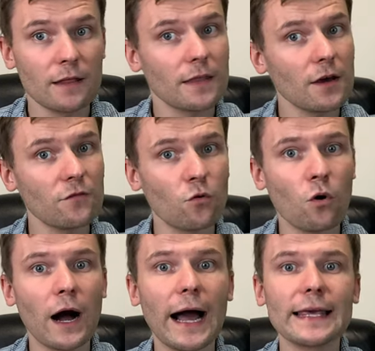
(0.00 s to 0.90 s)

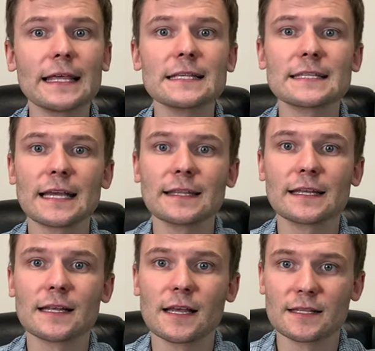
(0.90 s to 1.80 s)
Therefore, I can say
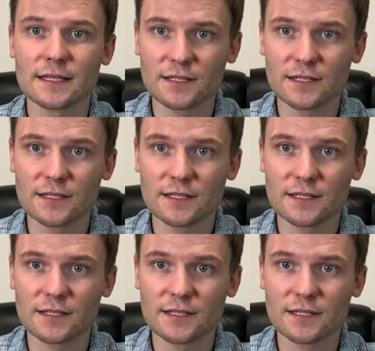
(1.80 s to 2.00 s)
that it's a